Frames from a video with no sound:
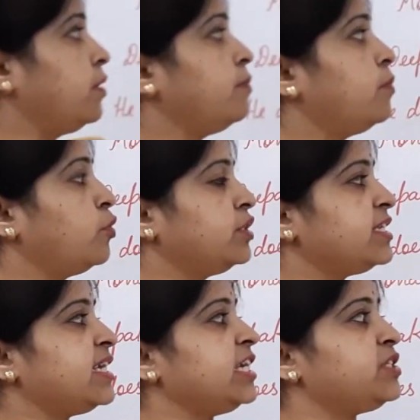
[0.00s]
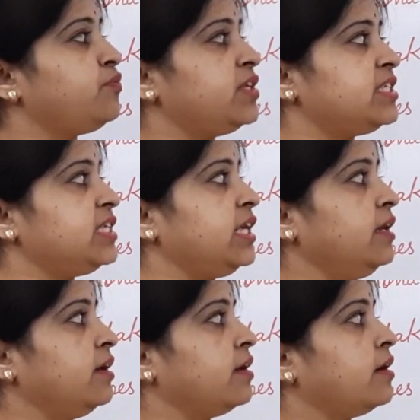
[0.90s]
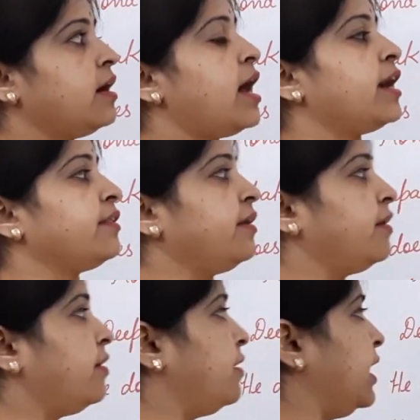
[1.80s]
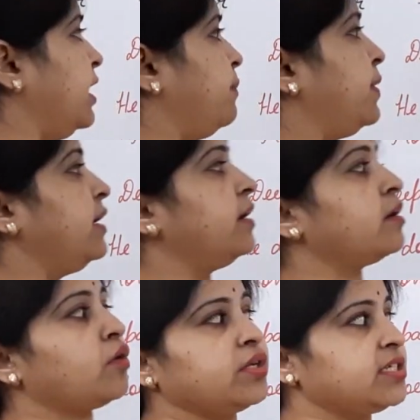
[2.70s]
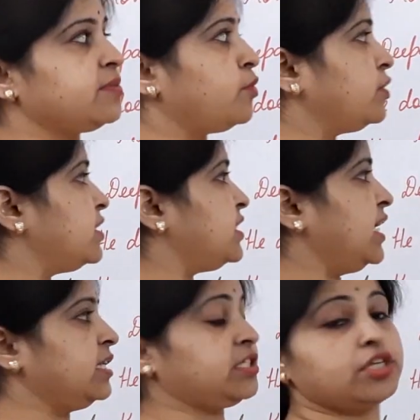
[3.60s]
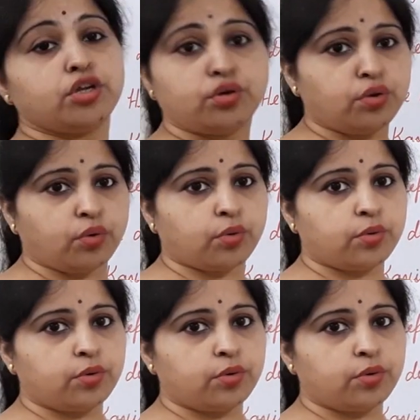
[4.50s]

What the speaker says: Both the sides we see, are there independent clauses both the sides? No.